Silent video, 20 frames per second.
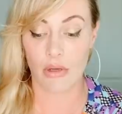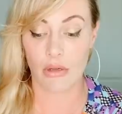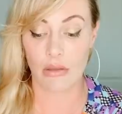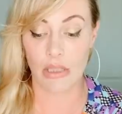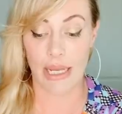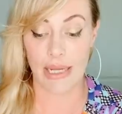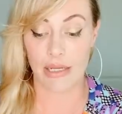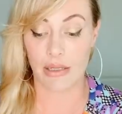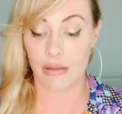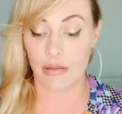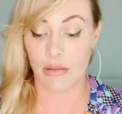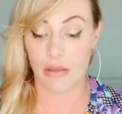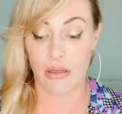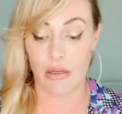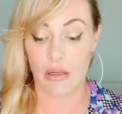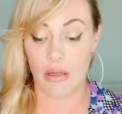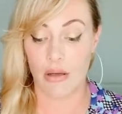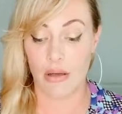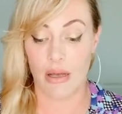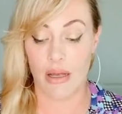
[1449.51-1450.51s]
like
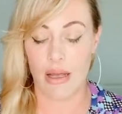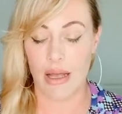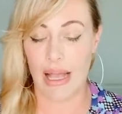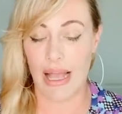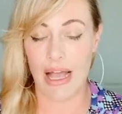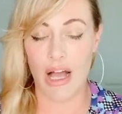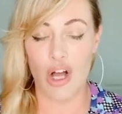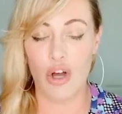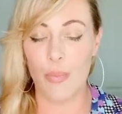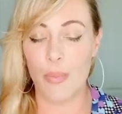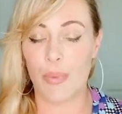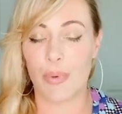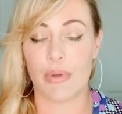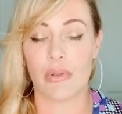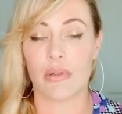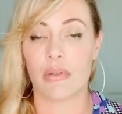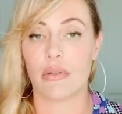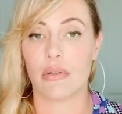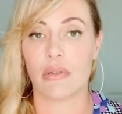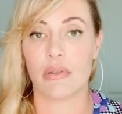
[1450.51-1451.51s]
help
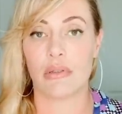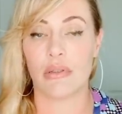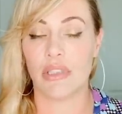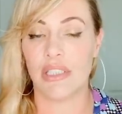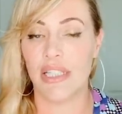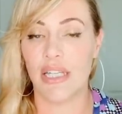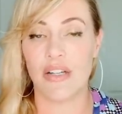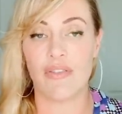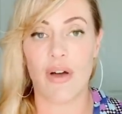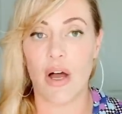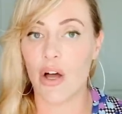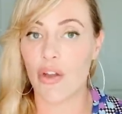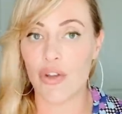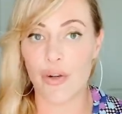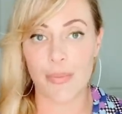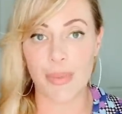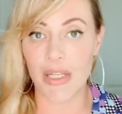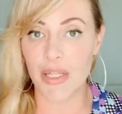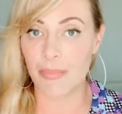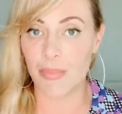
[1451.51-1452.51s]
give other
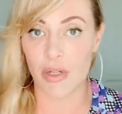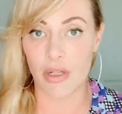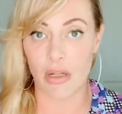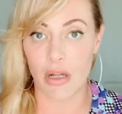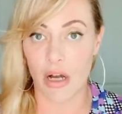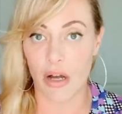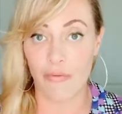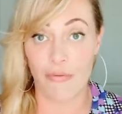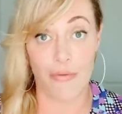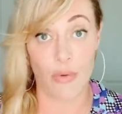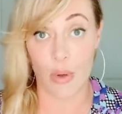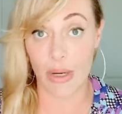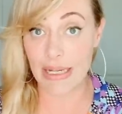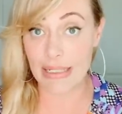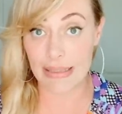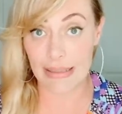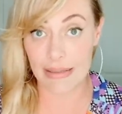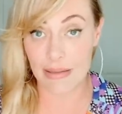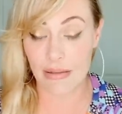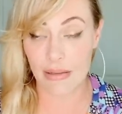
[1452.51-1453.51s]
people a
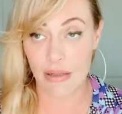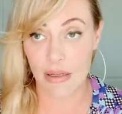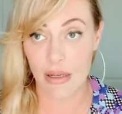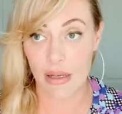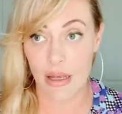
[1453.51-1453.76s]
voice.